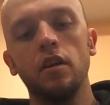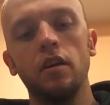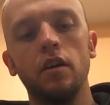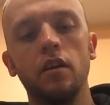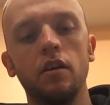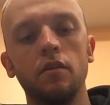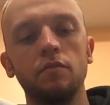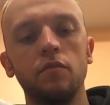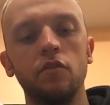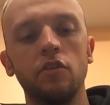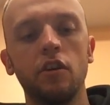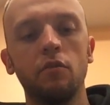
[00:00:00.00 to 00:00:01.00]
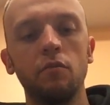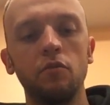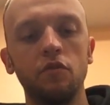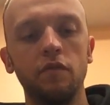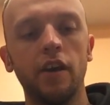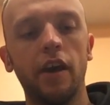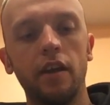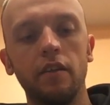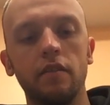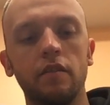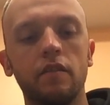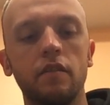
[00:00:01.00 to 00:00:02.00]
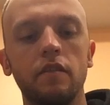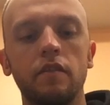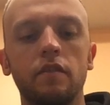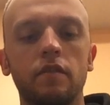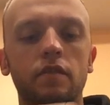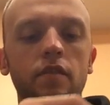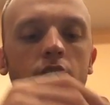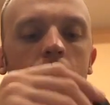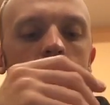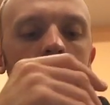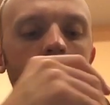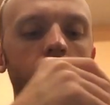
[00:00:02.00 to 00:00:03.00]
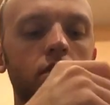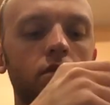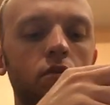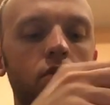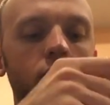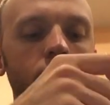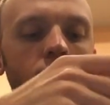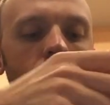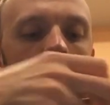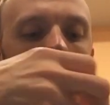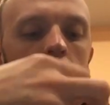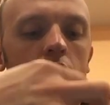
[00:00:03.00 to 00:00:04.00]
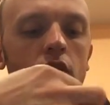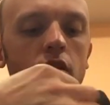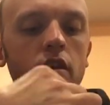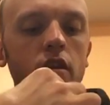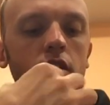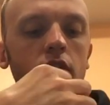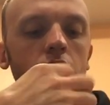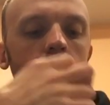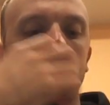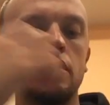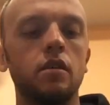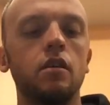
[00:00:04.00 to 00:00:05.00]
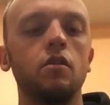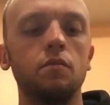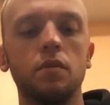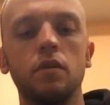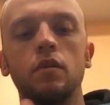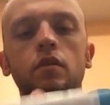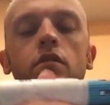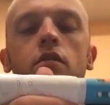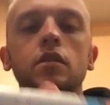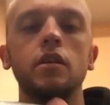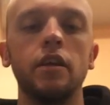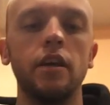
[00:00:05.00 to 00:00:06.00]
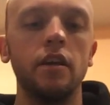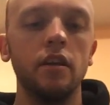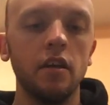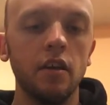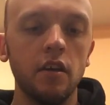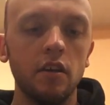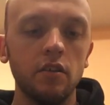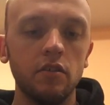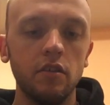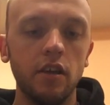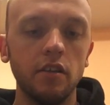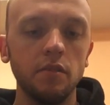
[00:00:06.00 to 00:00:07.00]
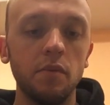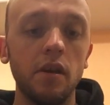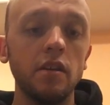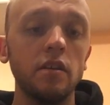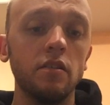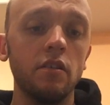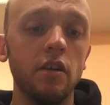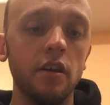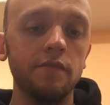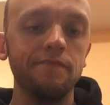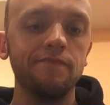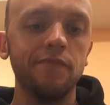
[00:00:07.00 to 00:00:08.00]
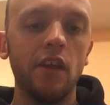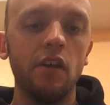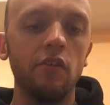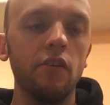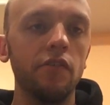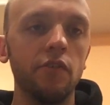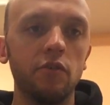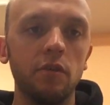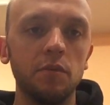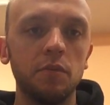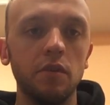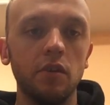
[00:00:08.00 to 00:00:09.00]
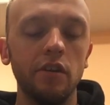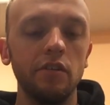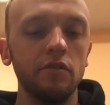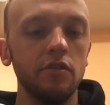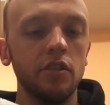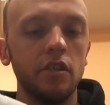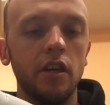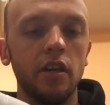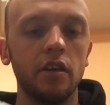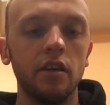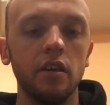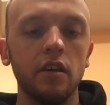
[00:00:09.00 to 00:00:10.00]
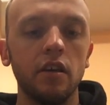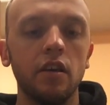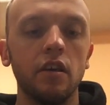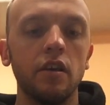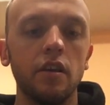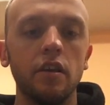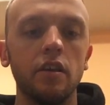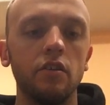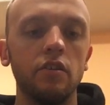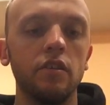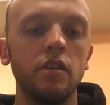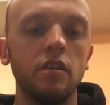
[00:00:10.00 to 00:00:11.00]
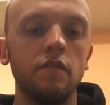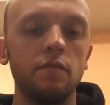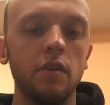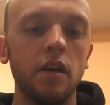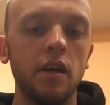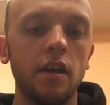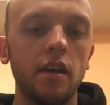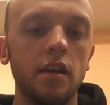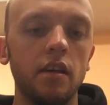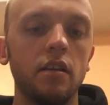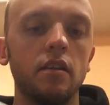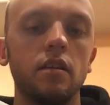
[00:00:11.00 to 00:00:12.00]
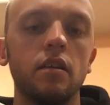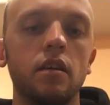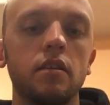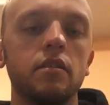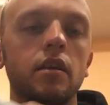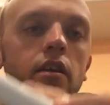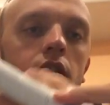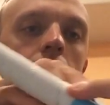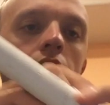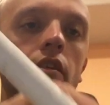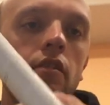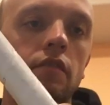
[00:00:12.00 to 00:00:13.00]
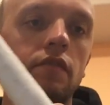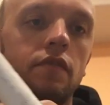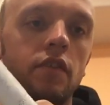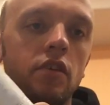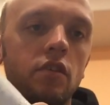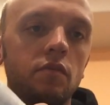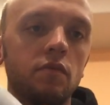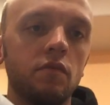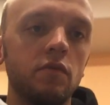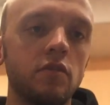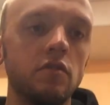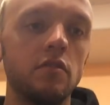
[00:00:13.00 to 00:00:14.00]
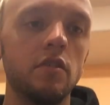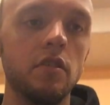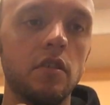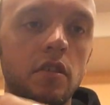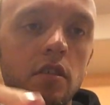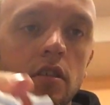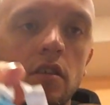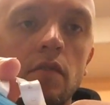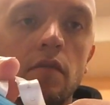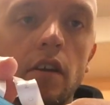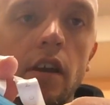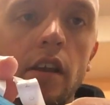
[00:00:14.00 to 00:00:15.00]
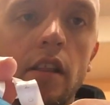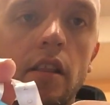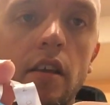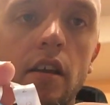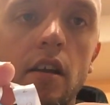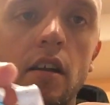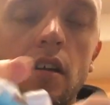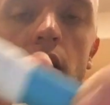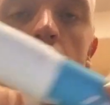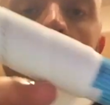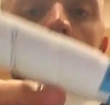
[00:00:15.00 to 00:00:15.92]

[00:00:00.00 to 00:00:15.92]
You got to remove that tape that always comes on it to help seal it. So now, depending on how long the grip's been on your stick, it'll leave behind a second layer of film, which you can see right there.